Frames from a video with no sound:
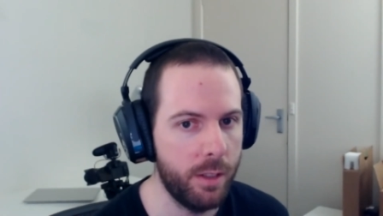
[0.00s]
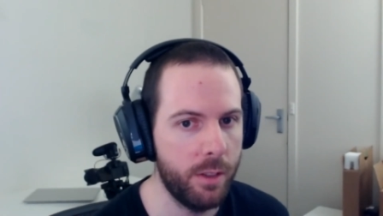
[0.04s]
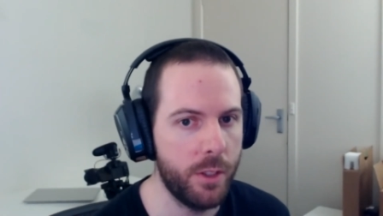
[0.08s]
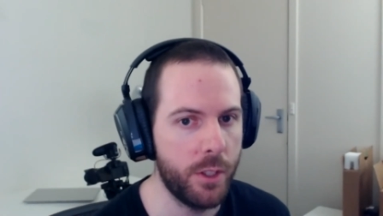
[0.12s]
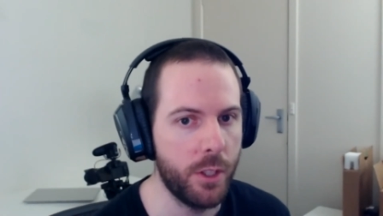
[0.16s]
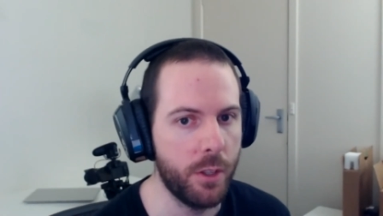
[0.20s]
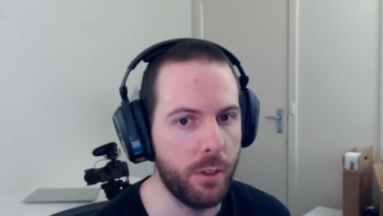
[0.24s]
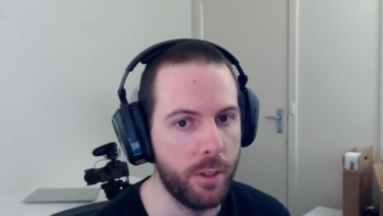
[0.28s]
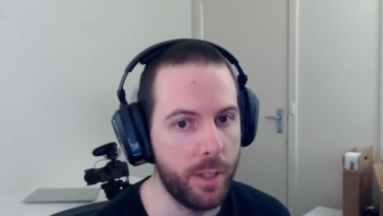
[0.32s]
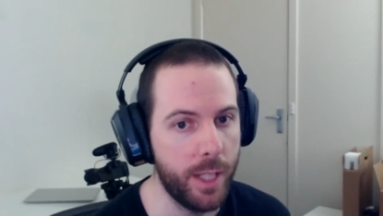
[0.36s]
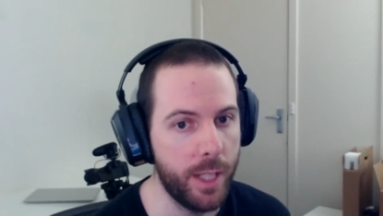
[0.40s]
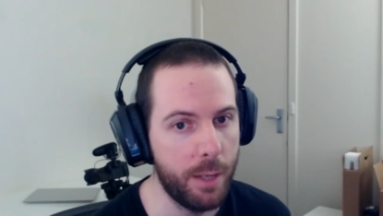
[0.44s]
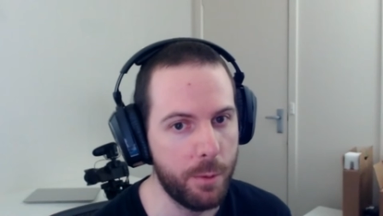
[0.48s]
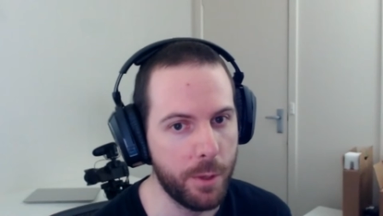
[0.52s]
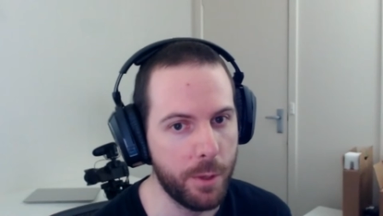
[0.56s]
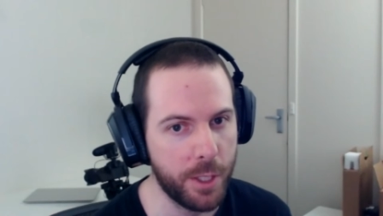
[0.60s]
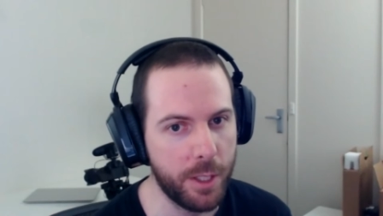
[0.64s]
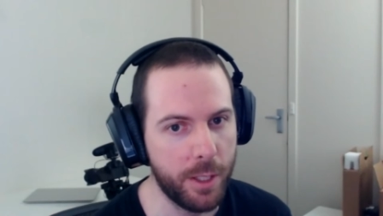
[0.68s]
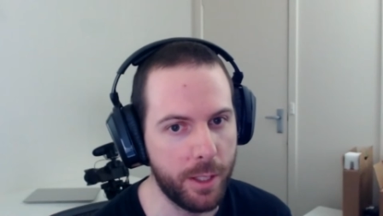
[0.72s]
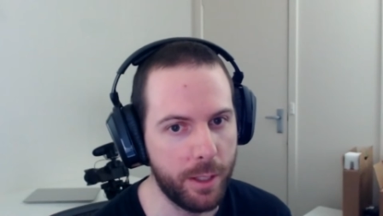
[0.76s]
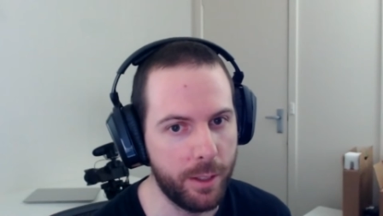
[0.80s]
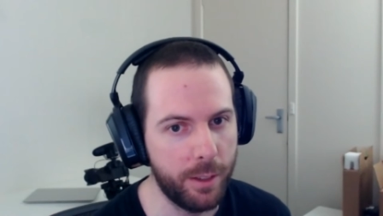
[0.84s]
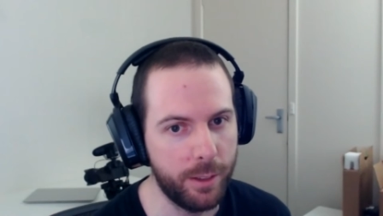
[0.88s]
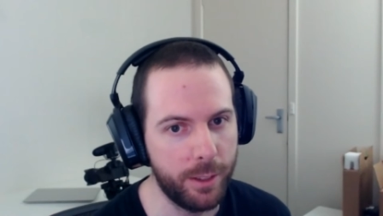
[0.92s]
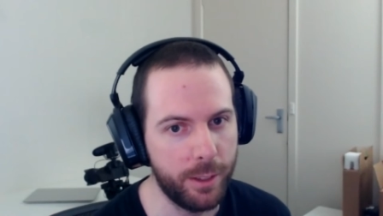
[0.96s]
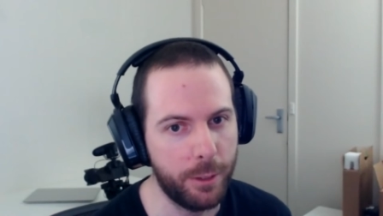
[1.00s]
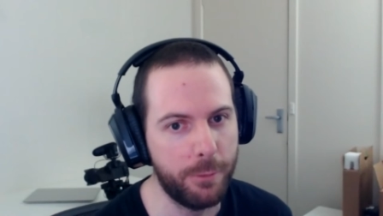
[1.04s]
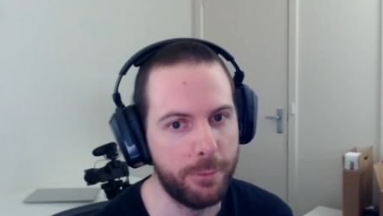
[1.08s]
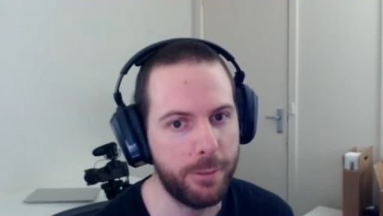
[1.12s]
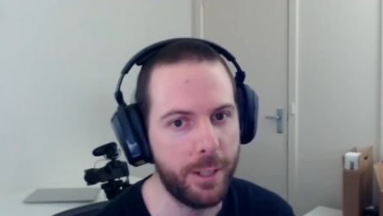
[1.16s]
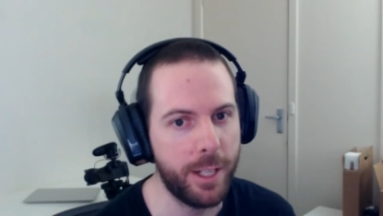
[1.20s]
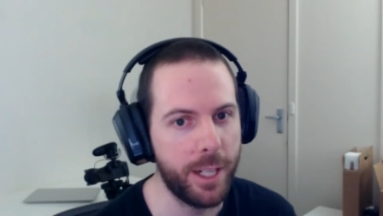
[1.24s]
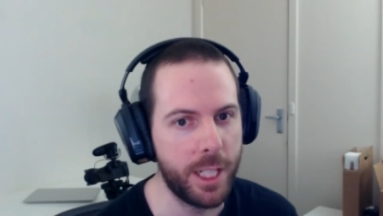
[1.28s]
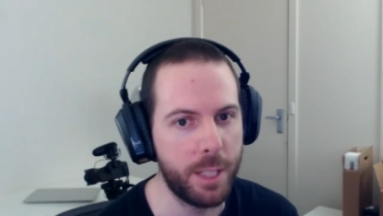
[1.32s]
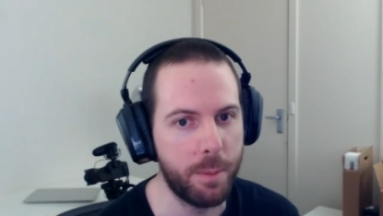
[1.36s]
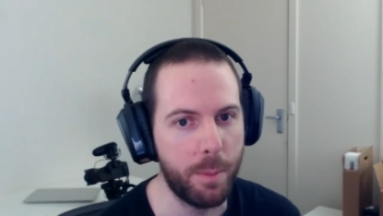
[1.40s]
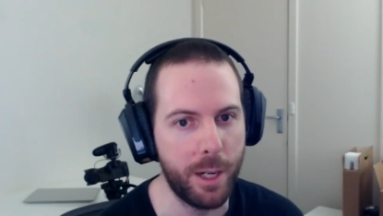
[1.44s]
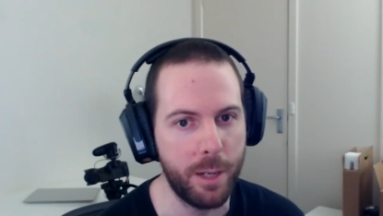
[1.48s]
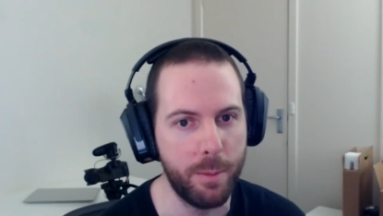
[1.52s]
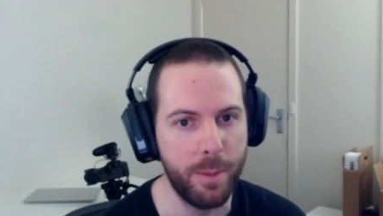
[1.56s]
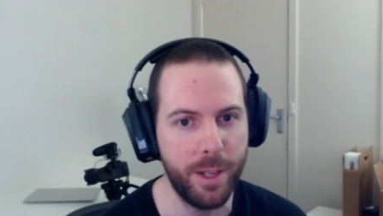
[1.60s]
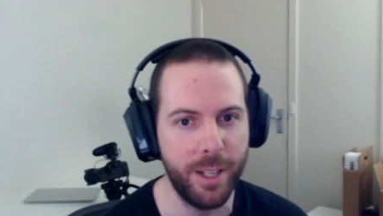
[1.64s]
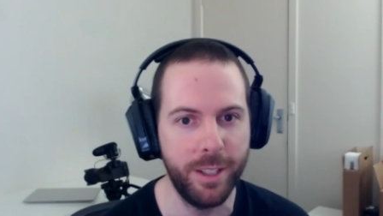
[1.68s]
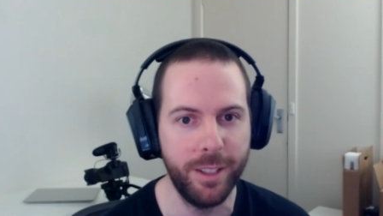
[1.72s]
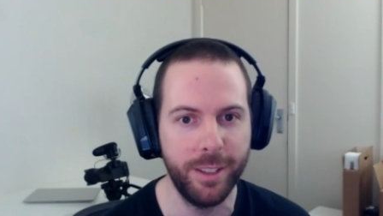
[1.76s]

So that was a little fun experiment.